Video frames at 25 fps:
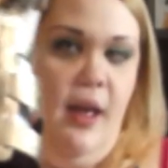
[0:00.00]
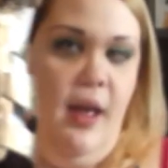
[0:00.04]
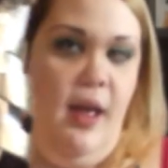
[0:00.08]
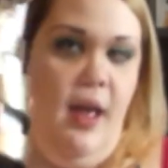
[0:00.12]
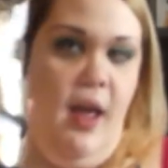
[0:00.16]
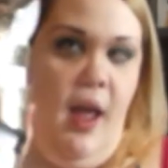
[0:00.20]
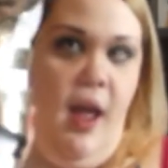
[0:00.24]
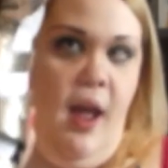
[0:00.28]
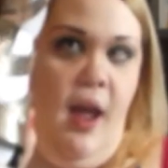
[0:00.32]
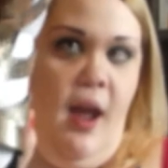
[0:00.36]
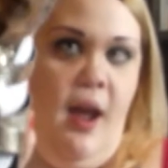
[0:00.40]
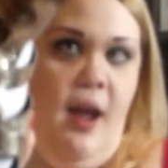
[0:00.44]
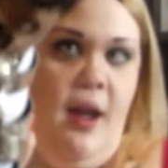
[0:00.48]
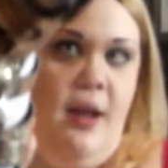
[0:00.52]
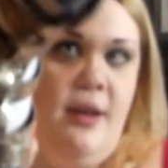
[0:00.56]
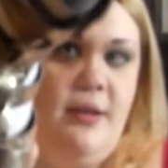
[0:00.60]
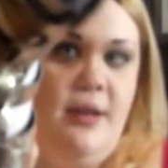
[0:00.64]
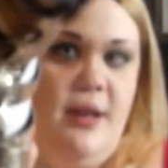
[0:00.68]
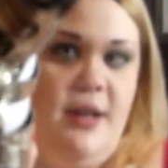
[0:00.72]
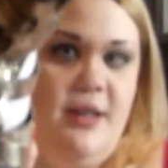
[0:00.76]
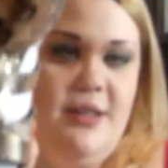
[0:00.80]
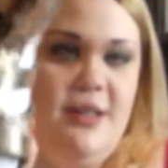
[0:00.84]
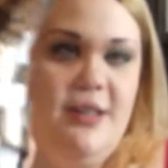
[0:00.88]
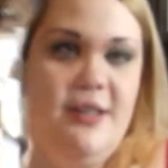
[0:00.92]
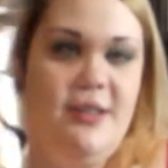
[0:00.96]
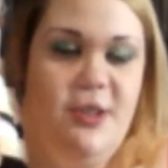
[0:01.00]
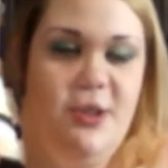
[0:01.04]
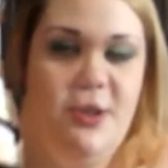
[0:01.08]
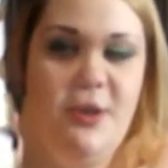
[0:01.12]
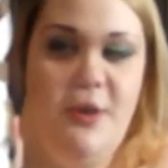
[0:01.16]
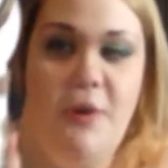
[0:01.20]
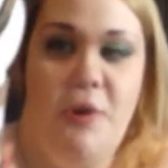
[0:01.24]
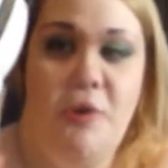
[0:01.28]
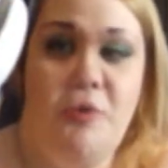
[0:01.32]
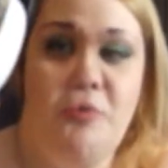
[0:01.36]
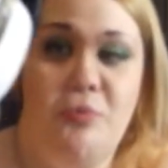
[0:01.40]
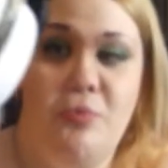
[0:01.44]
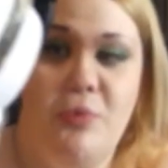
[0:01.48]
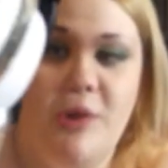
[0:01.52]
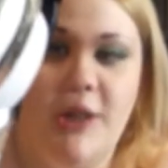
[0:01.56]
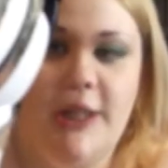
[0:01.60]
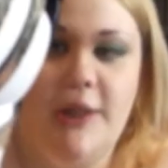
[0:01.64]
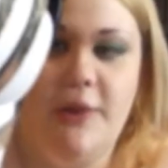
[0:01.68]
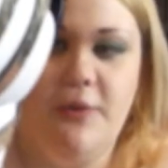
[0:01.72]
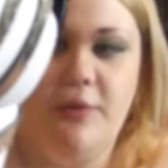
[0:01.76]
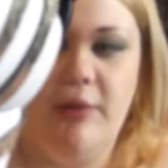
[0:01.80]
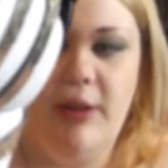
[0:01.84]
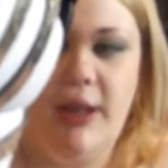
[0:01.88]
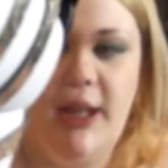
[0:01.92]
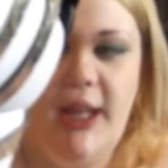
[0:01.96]
and I just thought they were really,
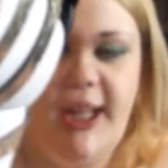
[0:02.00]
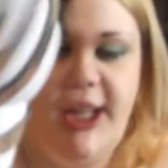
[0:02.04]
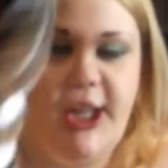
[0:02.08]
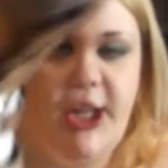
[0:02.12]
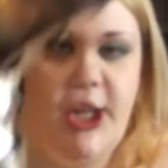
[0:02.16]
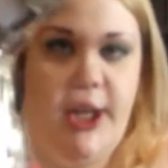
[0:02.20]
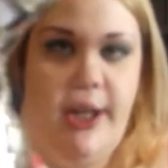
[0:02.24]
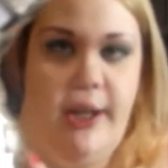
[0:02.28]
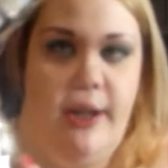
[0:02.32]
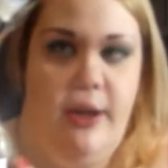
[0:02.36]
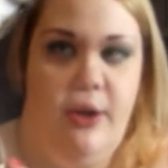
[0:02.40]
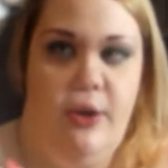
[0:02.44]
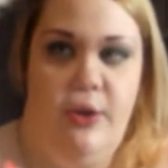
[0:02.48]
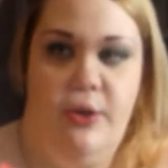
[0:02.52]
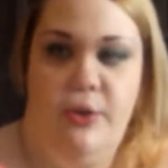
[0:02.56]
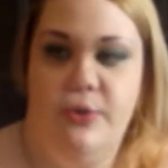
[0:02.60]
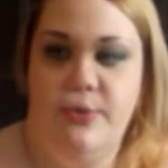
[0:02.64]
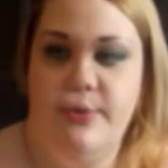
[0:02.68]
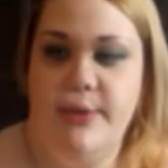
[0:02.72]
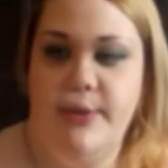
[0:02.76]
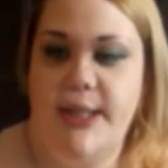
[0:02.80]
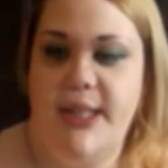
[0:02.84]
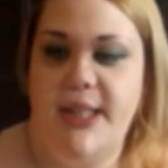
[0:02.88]
really cute,